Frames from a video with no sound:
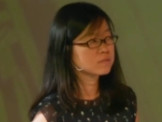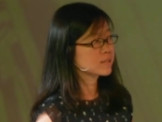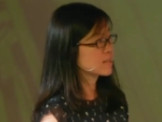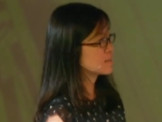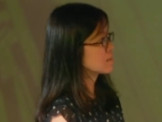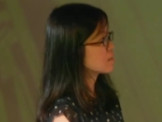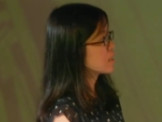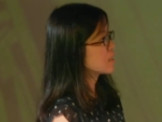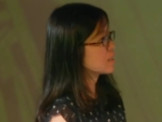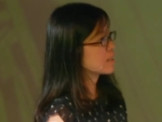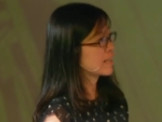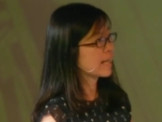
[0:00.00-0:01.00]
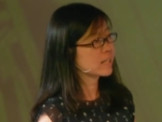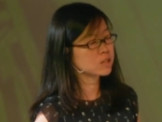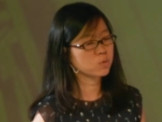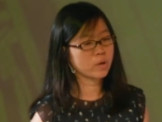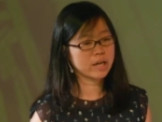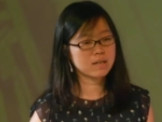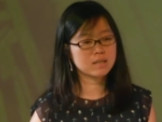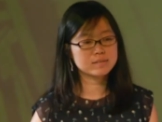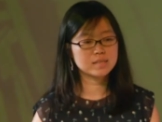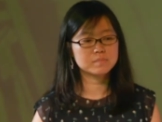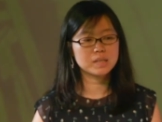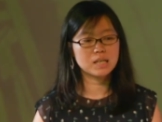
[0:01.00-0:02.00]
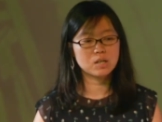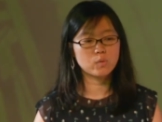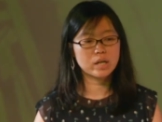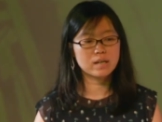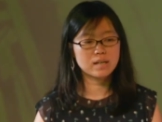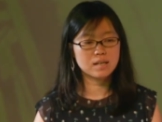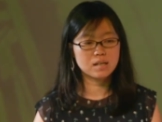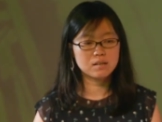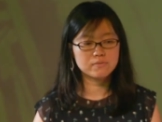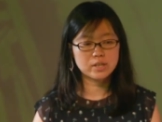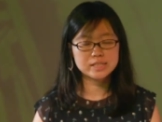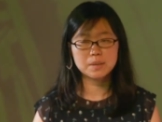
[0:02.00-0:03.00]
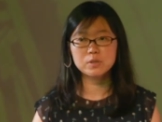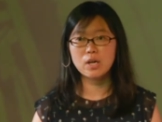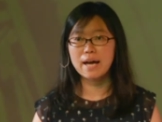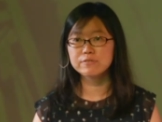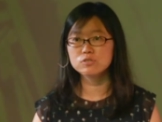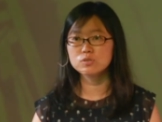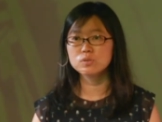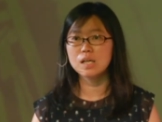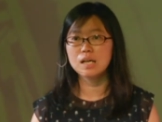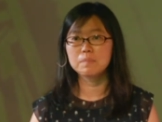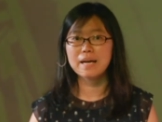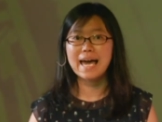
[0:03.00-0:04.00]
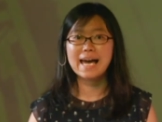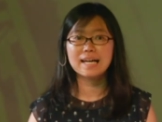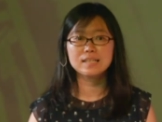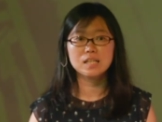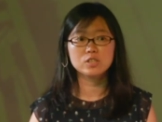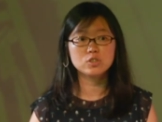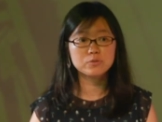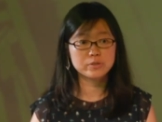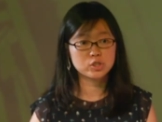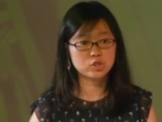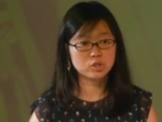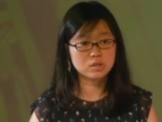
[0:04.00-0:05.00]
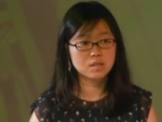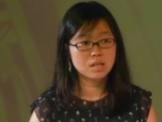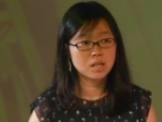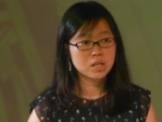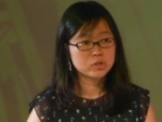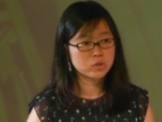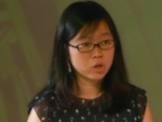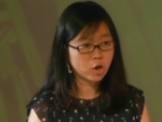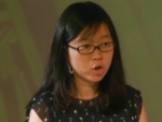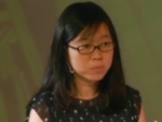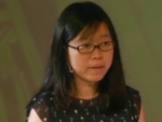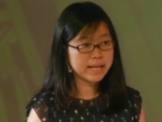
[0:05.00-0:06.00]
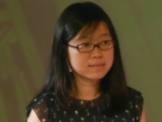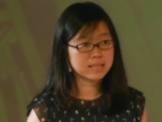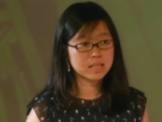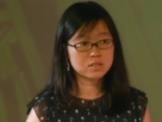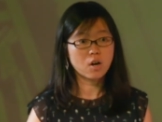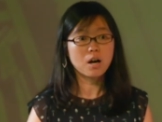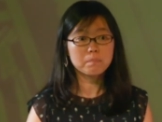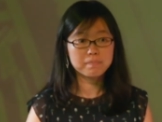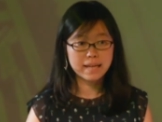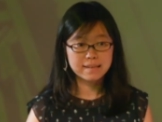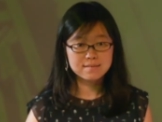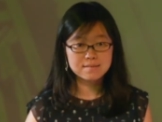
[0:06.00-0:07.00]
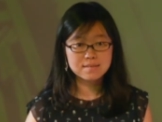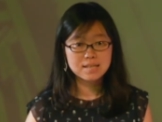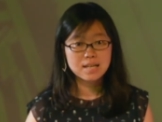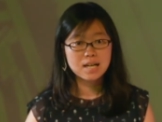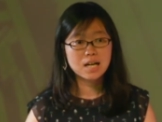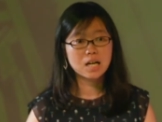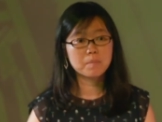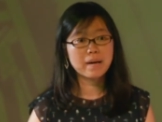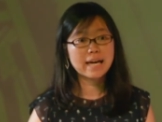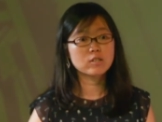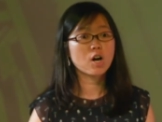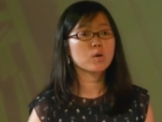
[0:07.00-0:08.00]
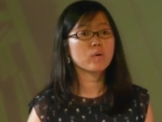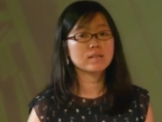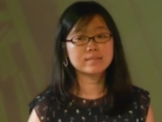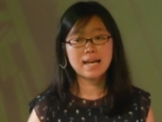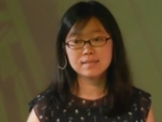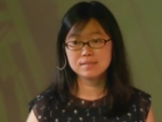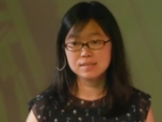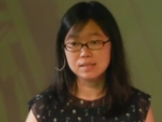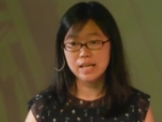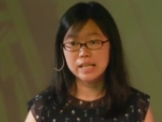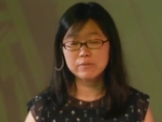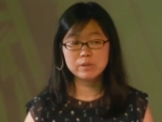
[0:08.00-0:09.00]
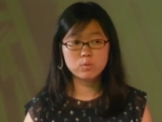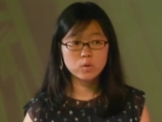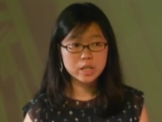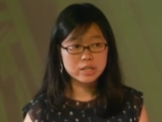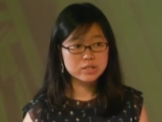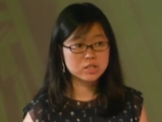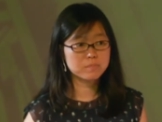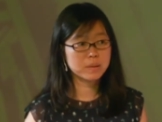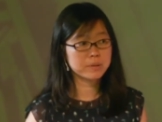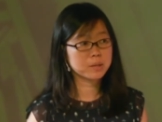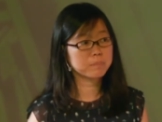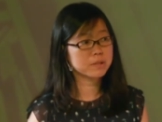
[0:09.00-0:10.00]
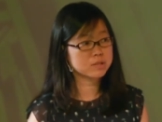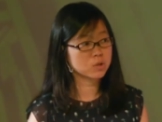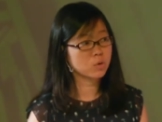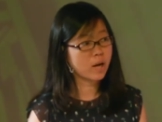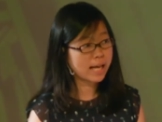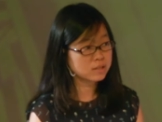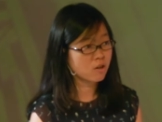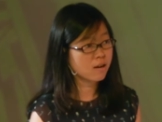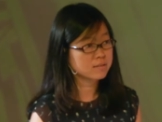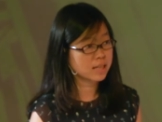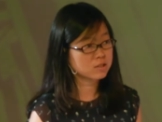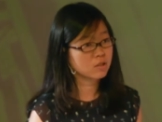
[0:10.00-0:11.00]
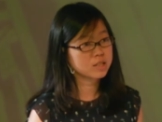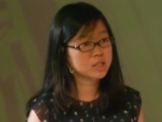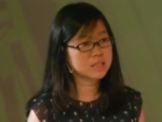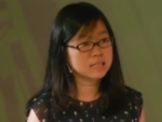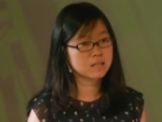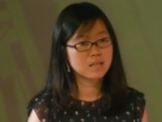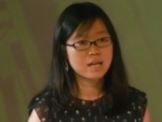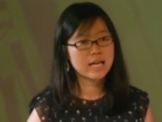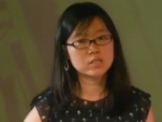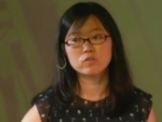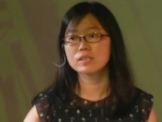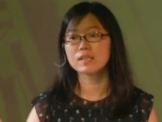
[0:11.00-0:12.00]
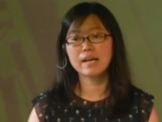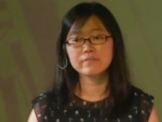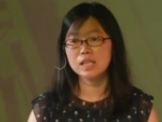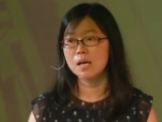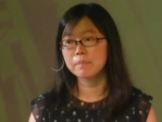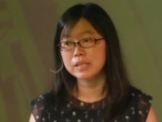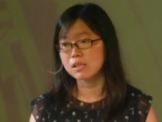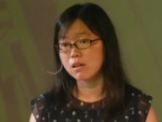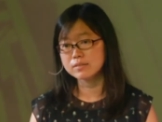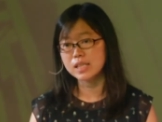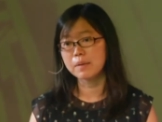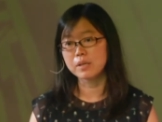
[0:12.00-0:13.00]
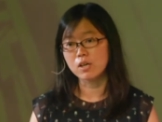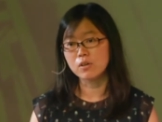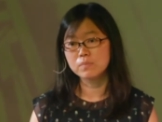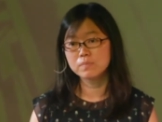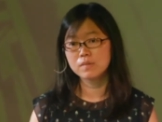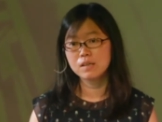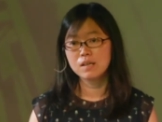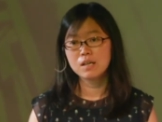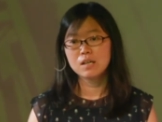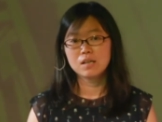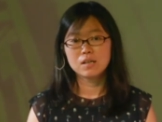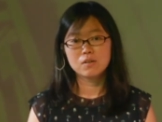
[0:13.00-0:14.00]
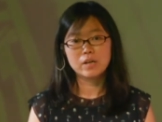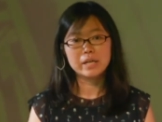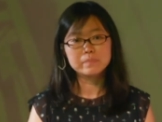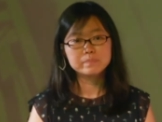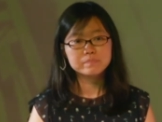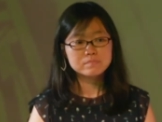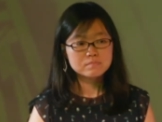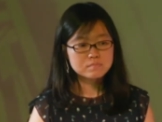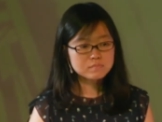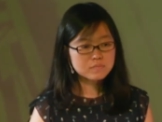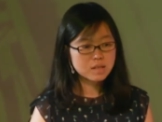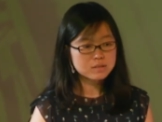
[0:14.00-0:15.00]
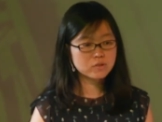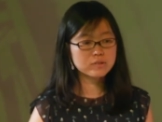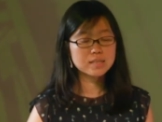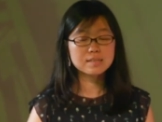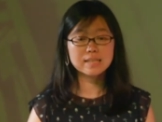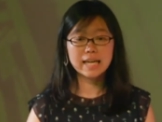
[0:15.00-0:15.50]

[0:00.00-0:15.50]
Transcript: this is the case where, some, uh, where for example, you have to um, add a new feature to a code base that is complex um, and not well-tested. And even worse, maybe the person who has context on this thing has already left the company a long time ago, right? So in this